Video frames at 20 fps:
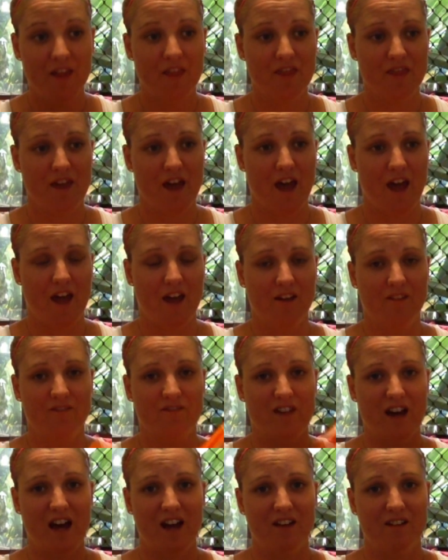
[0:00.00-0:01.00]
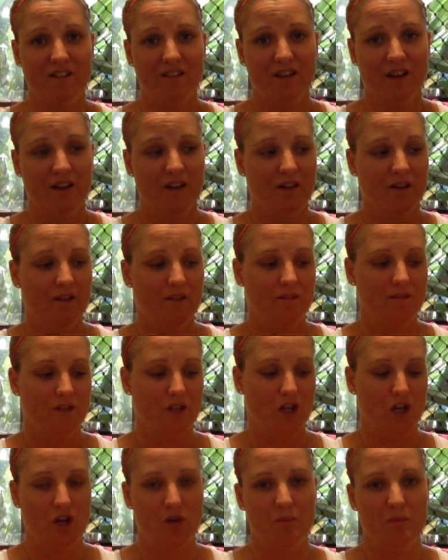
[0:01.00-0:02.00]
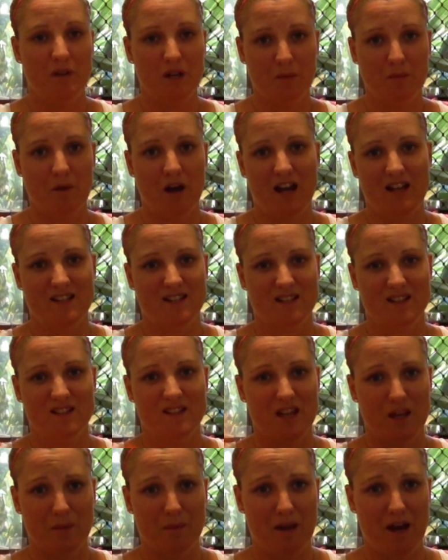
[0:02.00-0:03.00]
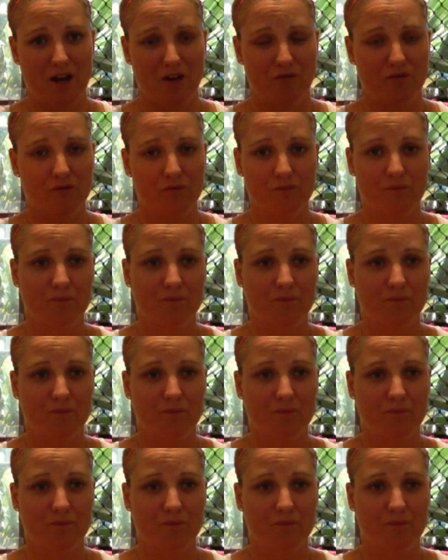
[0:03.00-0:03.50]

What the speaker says: then that, you know, minimises the amount of...